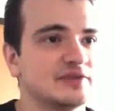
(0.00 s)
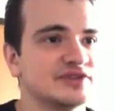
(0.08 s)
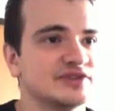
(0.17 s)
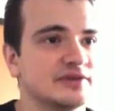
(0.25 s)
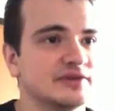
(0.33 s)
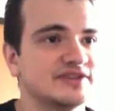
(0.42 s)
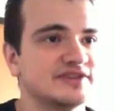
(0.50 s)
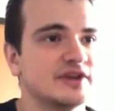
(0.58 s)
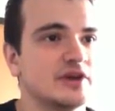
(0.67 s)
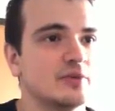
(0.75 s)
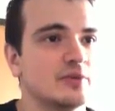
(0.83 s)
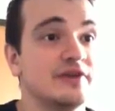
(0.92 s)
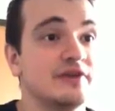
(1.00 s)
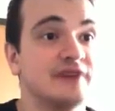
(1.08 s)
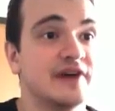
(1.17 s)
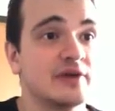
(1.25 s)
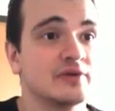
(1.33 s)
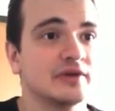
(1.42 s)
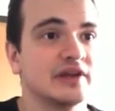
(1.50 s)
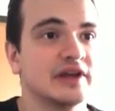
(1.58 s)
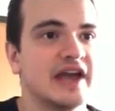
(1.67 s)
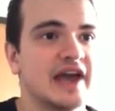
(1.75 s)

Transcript: results went viral